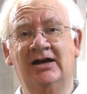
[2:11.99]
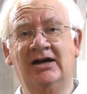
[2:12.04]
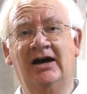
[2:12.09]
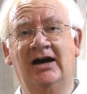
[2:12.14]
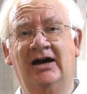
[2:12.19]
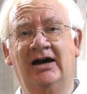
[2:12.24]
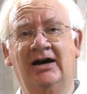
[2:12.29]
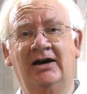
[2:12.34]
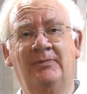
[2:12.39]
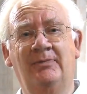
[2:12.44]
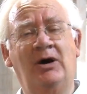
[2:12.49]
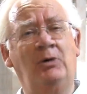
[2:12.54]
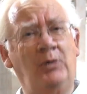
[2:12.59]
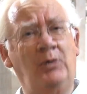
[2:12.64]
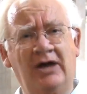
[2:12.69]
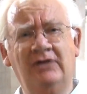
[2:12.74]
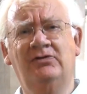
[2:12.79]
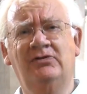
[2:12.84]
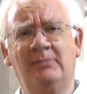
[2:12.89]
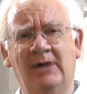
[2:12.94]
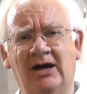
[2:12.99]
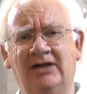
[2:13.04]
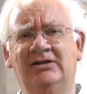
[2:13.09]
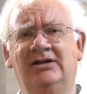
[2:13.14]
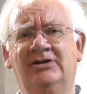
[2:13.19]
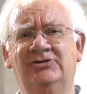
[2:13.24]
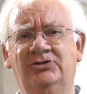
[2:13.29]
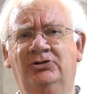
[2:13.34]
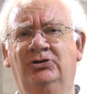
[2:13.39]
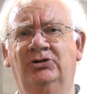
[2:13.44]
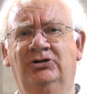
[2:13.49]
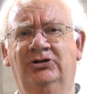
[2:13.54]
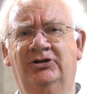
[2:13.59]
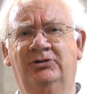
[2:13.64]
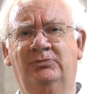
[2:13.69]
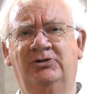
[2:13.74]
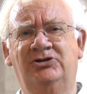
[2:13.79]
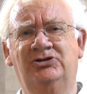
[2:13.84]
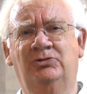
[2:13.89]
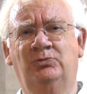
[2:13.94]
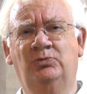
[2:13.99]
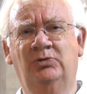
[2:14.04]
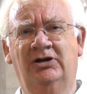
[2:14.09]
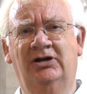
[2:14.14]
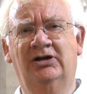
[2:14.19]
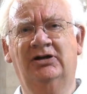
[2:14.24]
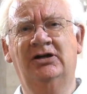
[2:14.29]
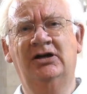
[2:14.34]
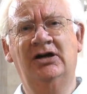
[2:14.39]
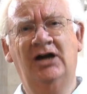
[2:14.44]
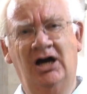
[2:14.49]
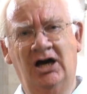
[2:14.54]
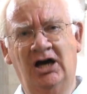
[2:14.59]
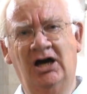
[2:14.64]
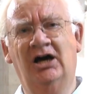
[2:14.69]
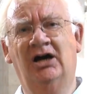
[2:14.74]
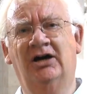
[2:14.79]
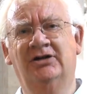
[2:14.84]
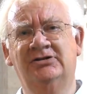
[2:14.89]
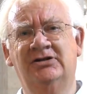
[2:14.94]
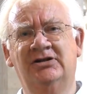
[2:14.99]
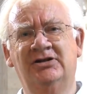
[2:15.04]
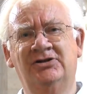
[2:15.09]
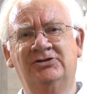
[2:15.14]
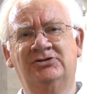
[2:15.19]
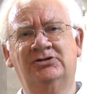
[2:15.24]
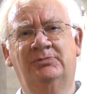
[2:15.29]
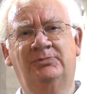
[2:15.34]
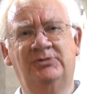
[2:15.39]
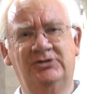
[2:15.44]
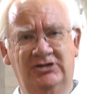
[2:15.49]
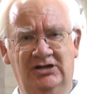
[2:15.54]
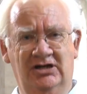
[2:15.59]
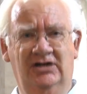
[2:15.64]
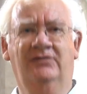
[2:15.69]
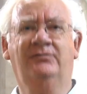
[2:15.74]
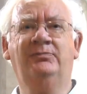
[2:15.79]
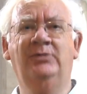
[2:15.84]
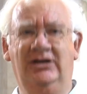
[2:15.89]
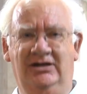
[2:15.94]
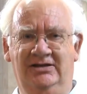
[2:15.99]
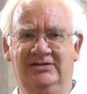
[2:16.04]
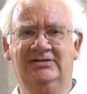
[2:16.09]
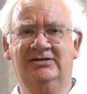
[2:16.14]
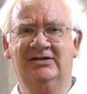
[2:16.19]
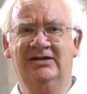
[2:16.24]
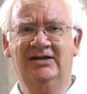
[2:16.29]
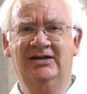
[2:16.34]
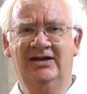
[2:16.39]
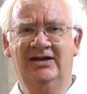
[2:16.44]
um, a way of reminding us all that we should work hard to preserve peace.